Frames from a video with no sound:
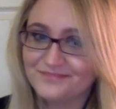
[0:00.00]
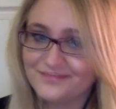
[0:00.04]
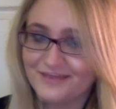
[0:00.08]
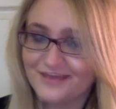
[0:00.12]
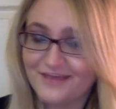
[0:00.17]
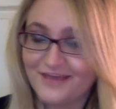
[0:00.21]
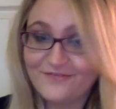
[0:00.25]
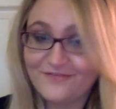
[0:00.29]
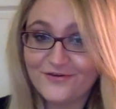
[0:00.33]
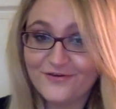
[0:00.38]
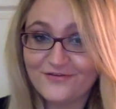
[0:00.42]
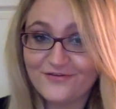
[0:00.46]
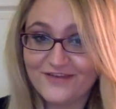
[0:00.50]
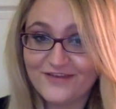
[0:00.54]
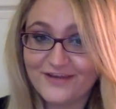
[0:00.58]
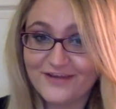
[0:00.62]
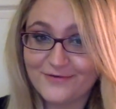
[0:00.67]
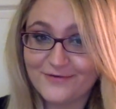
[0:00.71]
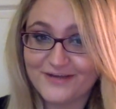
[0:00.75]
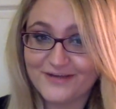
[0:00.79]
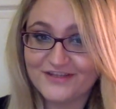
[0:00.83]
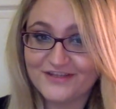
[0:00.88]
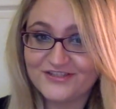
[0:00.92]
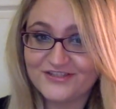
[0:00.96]
If you have any
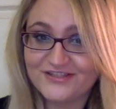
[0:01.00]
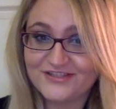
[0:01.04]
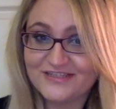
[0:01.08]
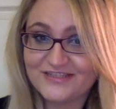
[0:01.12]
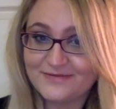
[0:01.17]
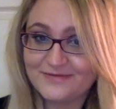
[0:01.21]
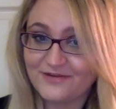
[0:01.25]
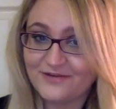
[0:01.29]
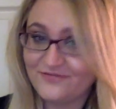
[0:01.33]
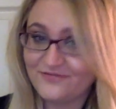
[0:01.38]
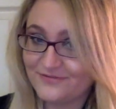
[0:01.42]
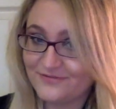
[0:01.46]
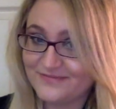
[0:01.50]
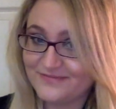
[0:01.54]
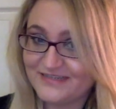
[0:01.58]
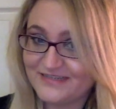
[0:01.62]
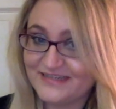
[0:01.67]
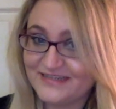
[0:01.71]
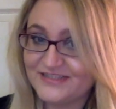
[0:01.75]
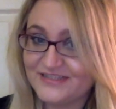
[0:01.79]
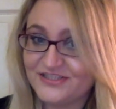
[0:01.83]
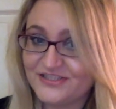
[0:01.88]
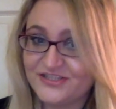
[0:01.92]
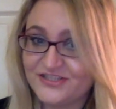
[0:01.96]
questions about film
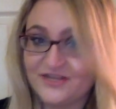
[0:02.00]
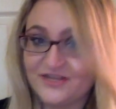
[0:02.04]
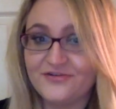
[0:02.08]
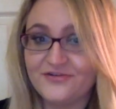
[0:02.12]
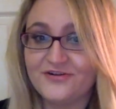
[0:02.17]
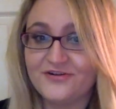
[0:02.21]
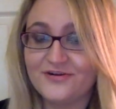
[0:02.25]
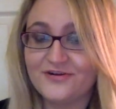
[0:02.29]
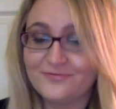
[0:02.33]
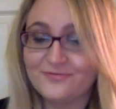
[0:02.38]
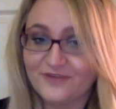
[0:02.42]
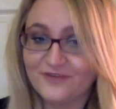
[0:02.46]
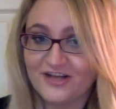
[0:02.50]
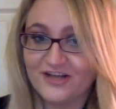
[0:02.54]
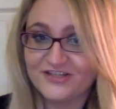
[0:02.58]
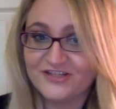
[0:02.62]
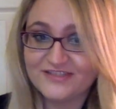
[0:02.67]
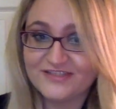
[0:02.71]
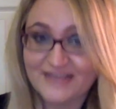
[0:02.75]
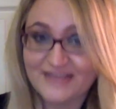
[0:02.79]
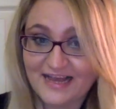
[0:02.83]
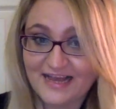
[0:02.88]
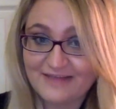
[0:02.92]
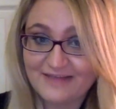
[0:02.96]
studies in general or projects
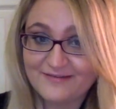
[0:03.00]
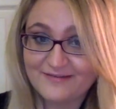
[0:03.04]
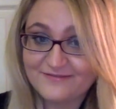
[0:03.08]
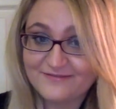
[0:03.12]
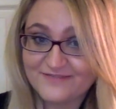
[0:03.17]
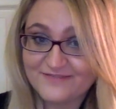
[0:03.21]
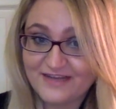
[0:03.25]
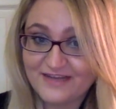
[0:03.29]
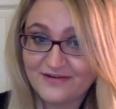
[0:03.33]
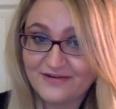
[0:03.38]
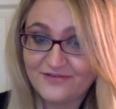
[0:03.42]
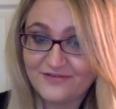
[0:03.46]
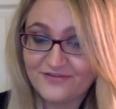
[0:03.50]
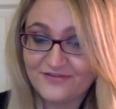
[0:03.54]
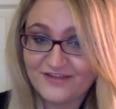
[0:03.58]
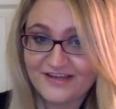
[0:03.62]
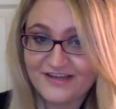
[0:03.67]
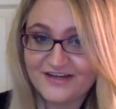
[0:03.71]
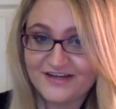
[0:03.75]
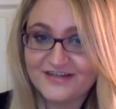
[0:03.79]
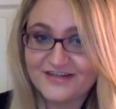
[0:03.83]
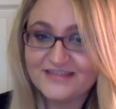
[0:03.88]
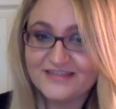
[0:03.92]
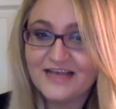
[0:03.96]
I have done over the
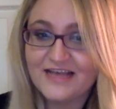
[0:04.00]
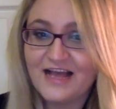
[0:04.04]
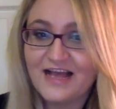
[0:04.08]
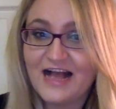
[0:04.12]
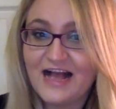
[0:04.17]
years,